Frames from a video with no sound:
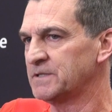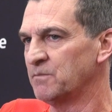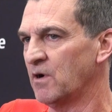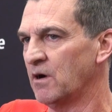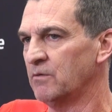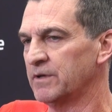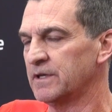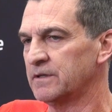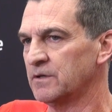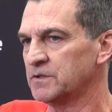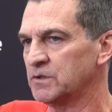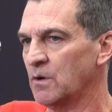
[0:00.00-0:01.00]
tomorrow with it.
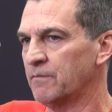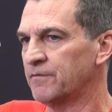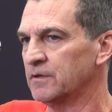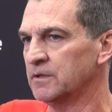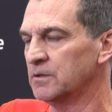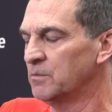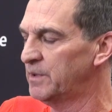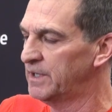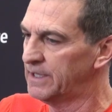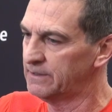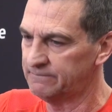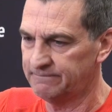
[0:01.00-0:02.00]
They'll show up for a little
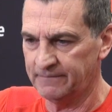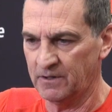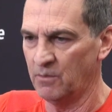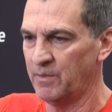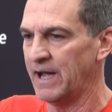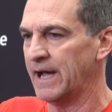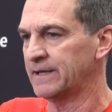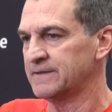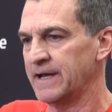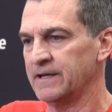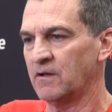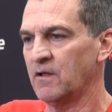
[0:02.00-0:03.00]
bit, go back.
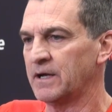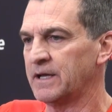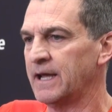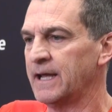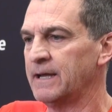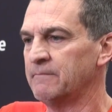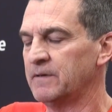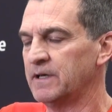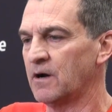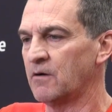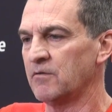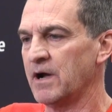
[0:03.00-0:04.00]
It's eight o'clock game,
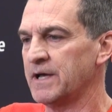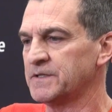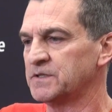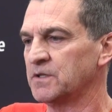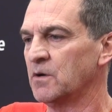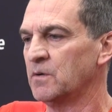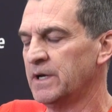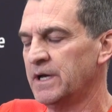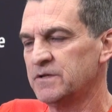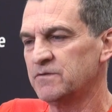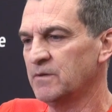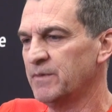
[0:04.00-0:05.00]
get our rest. So
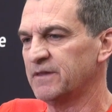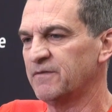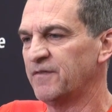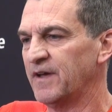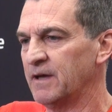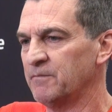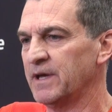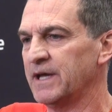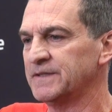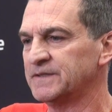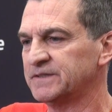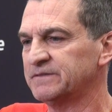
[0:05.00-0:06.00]
it's really about the fan
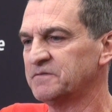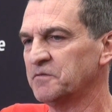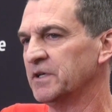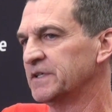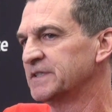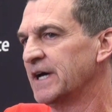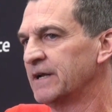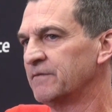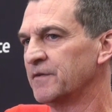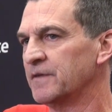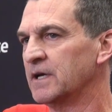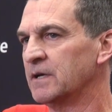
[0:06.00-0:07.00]
base. It's really exciting
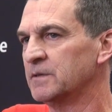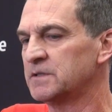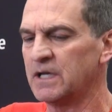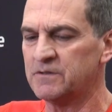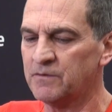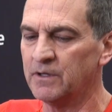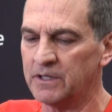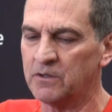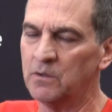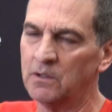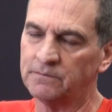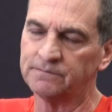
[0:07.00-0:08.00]
for them. It's, it's really
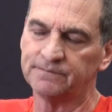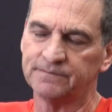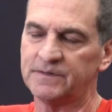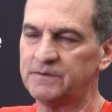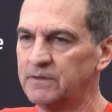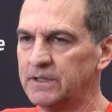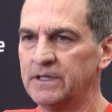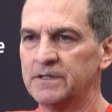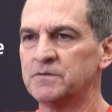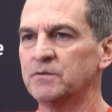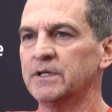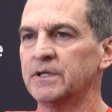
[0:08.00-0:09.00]
cool. It's really,
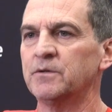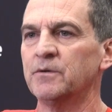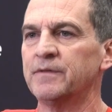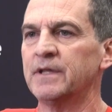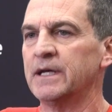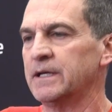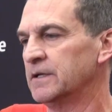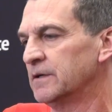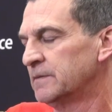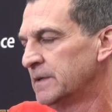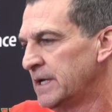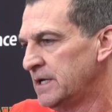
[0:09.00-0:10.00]
it's really a cool thing. You
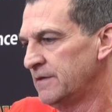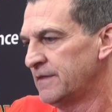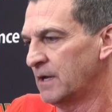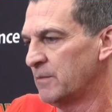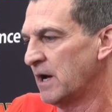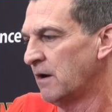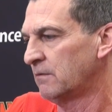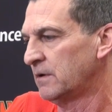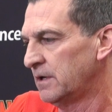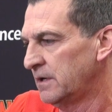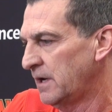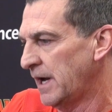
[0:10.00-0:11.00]
know, you think about
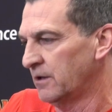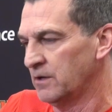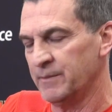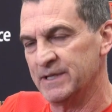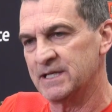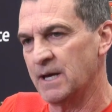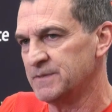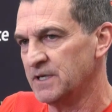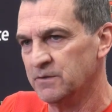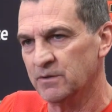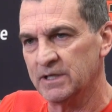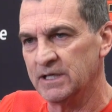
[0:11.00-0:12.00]
I don't know how many times
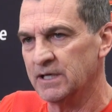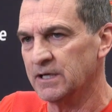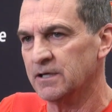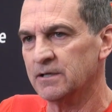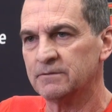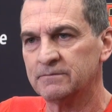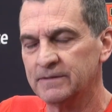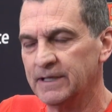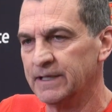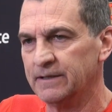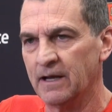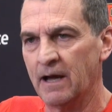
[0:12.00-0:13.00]
they do it a year
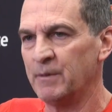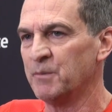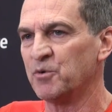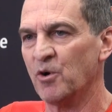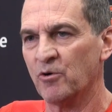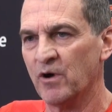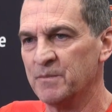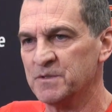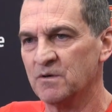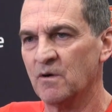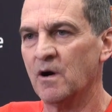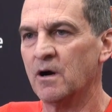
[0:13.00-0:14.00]
and how many
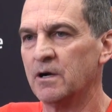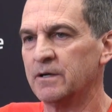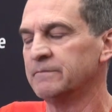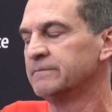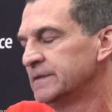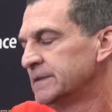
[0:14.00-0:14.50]
programs there are,